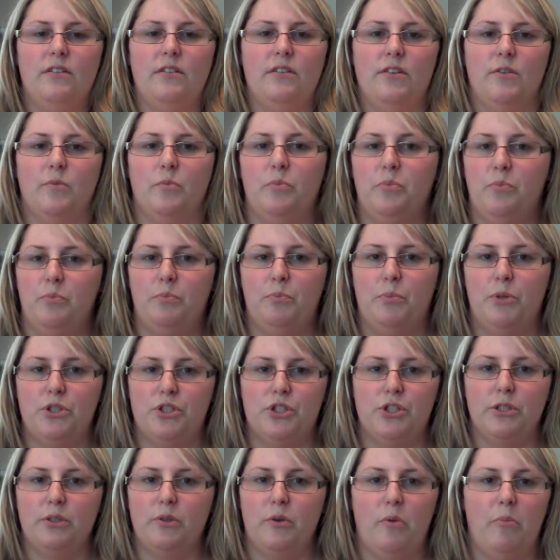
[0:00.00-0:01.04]
you
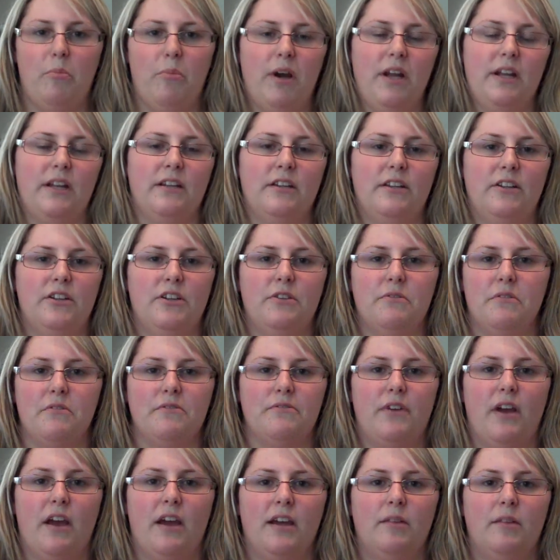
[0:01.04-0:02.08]
push your little button and you were
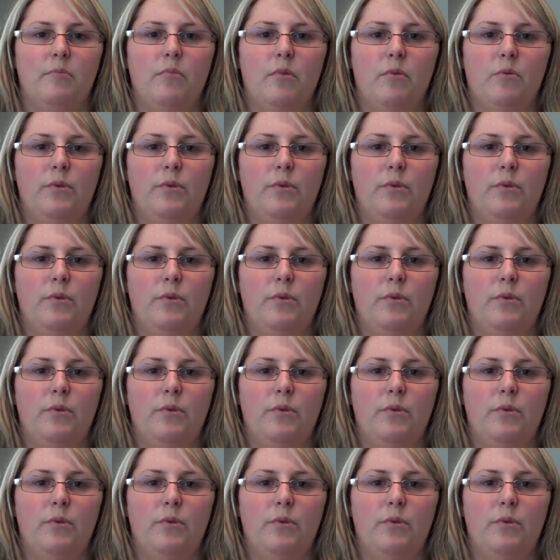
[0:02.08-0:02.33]
fine,